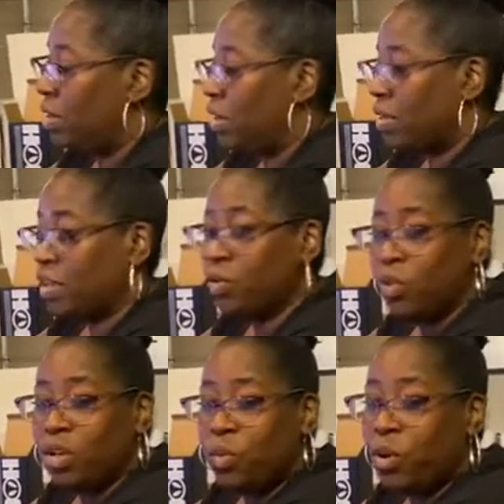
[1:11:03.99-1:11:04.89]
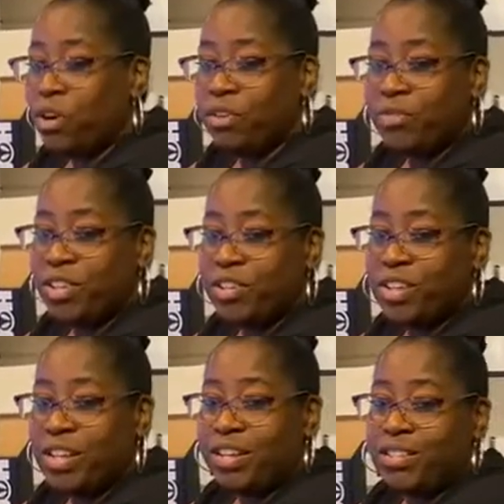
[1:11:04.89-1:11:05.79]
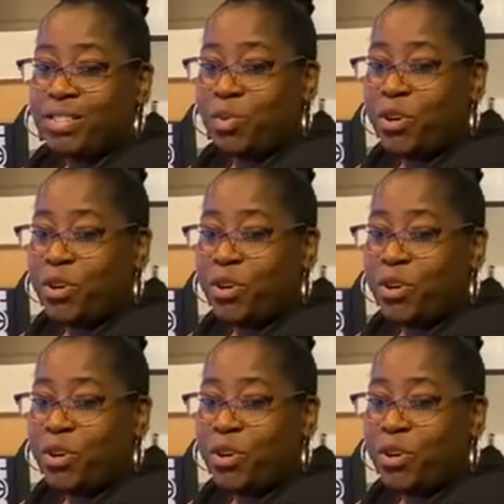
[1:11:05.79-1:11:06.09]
Yeah, get rid of Word for your colors.